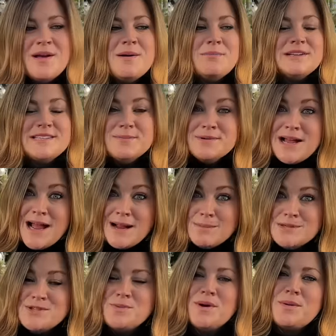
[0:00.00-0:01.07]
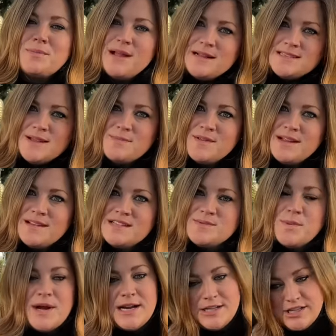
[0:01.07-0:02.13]
But sometimes you want to plant something in the
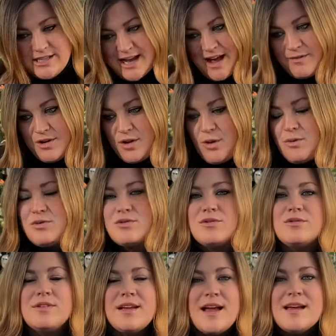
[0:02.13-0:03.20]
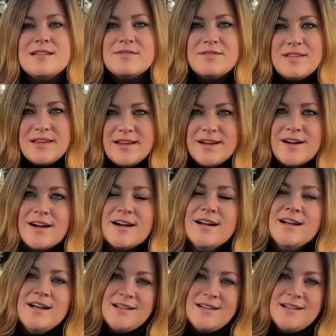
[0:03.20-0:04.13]
spring and just have it go through the end of the year.